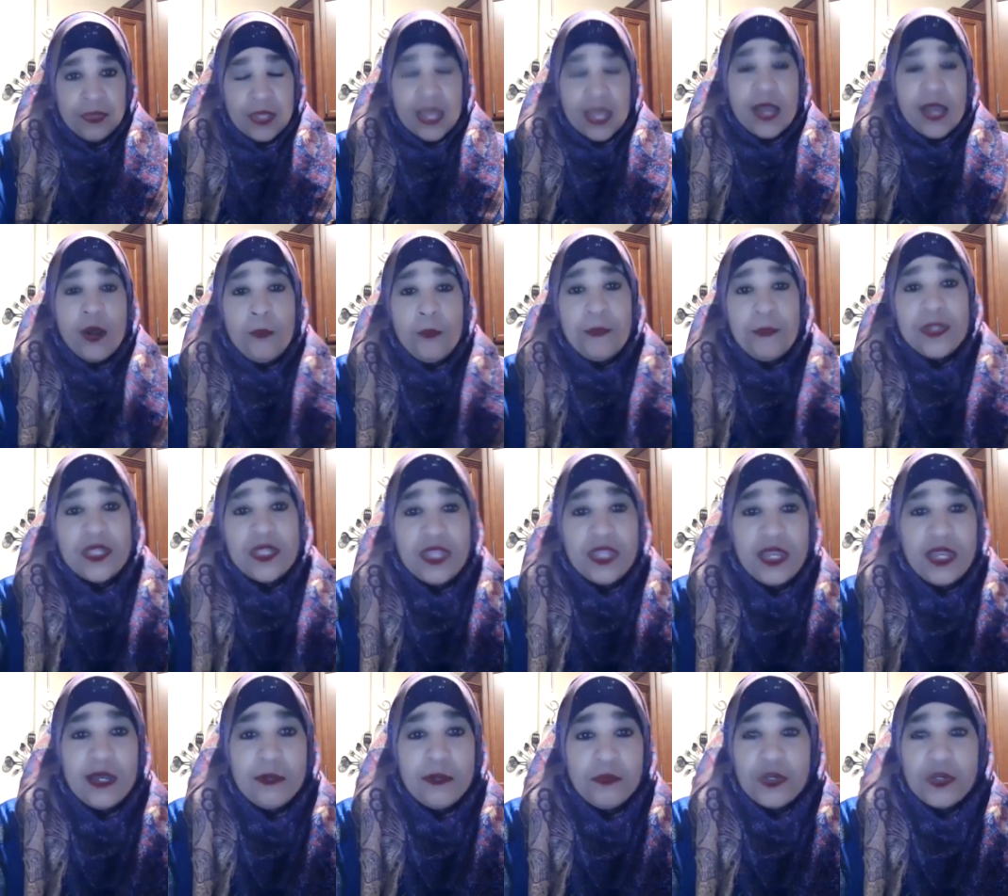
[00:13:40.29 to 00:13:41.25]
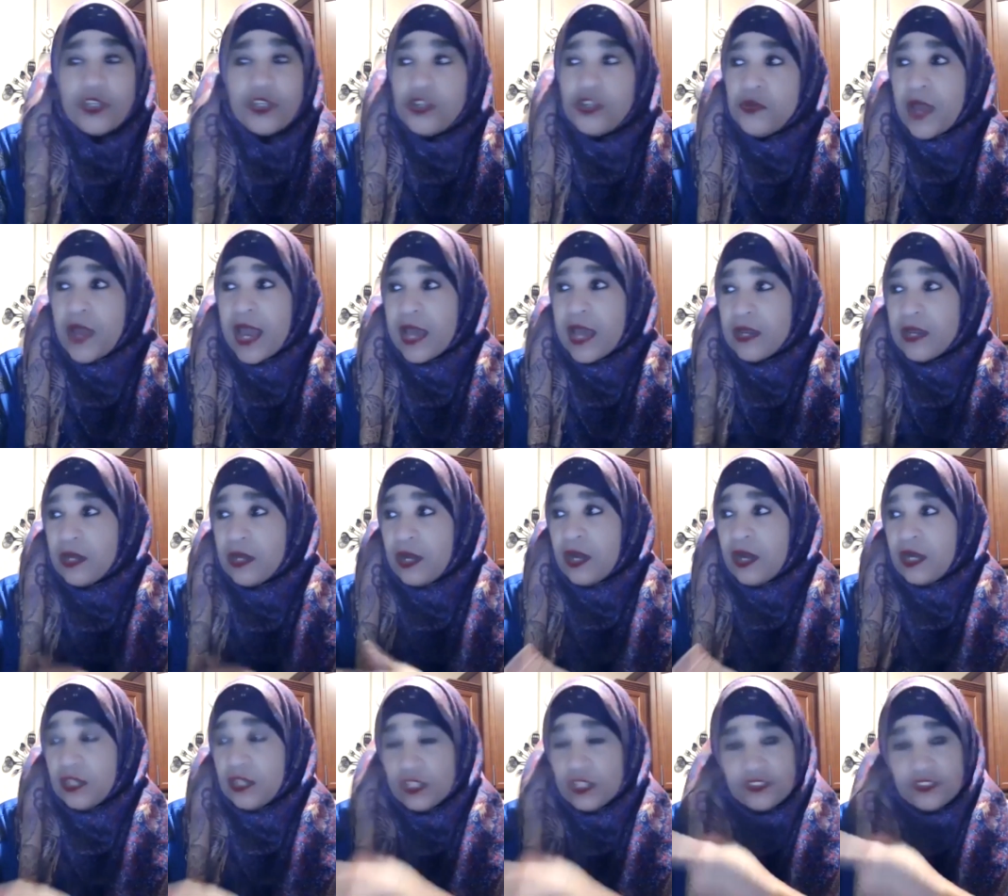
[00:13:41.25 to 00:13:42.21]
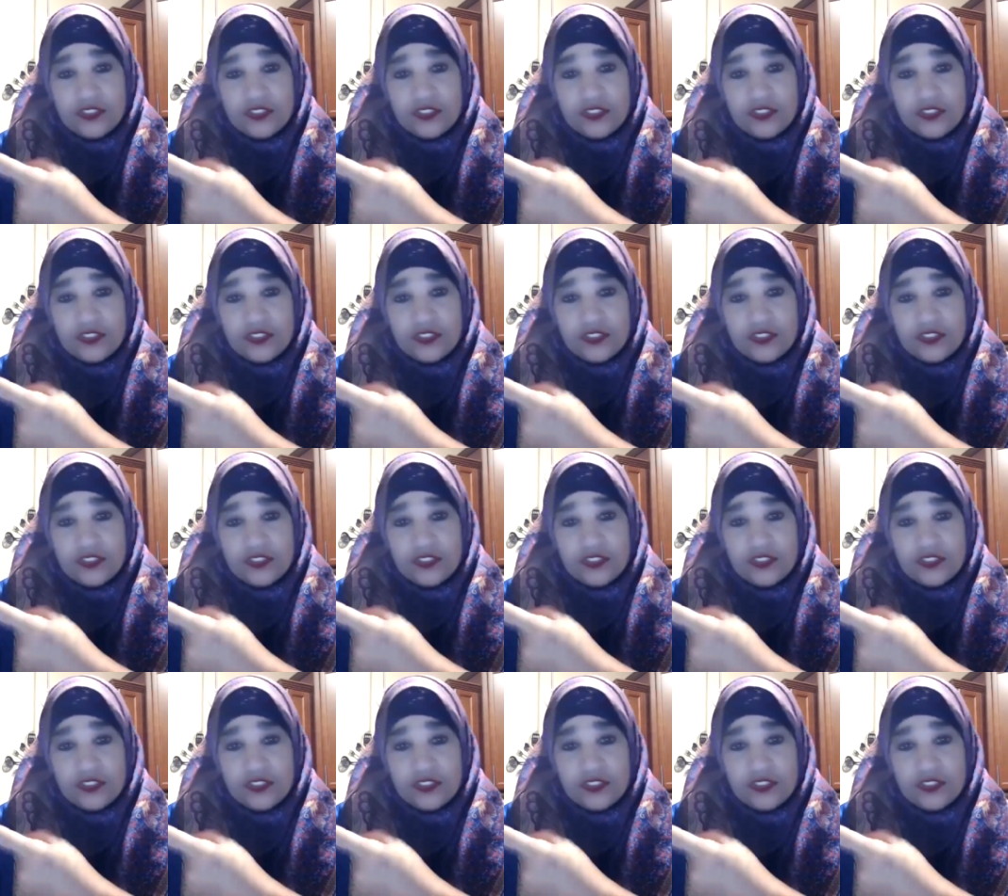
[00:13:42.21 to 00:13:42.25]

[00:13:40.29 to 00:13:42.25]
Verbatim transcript: helping them when you had a,